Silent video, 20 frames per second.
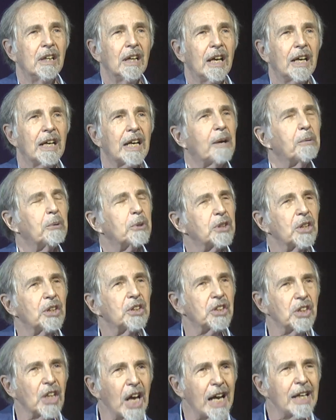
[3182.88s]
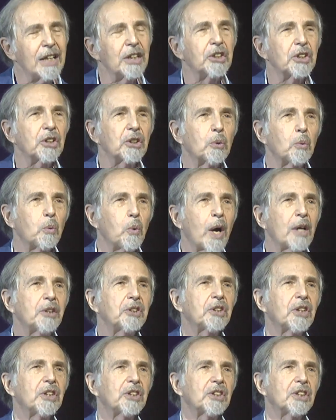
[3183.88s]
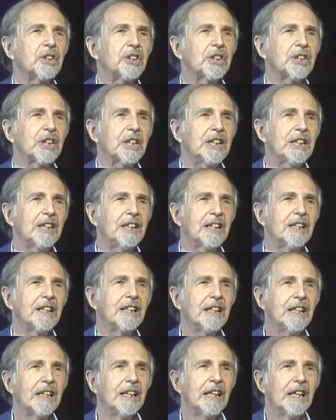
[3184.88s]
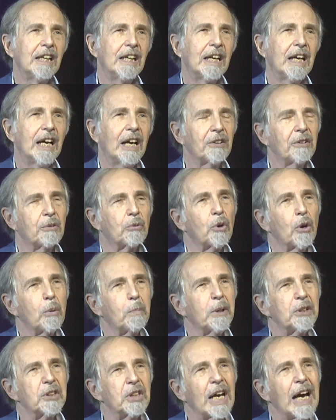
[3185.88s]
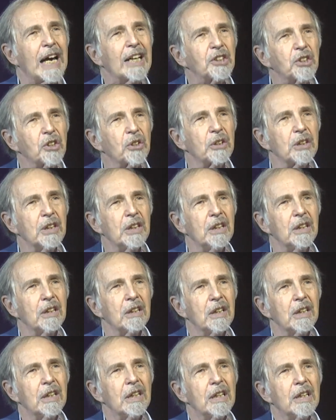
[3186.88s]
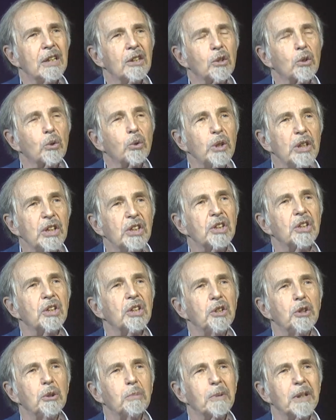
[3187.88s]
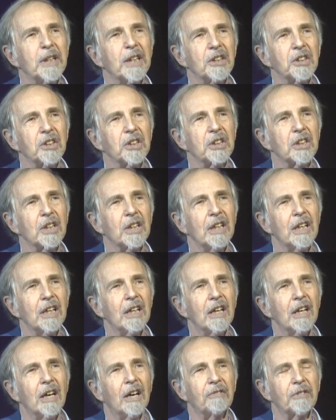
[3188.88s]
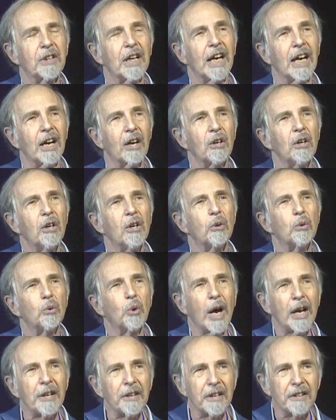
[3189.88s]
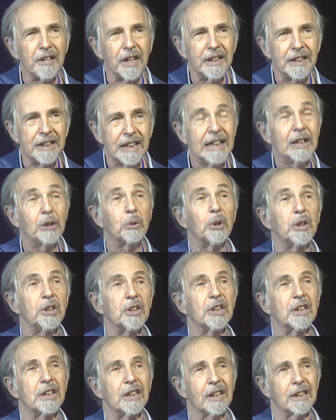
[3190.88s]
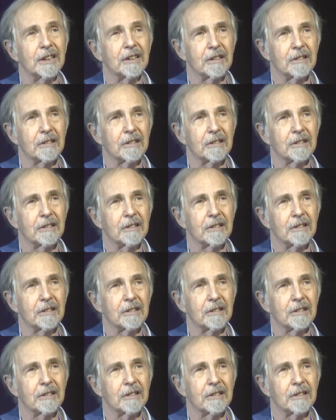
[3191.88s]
And I was astonished to watch this and see how the robots actually increase the humanness of care rather than decreasing it.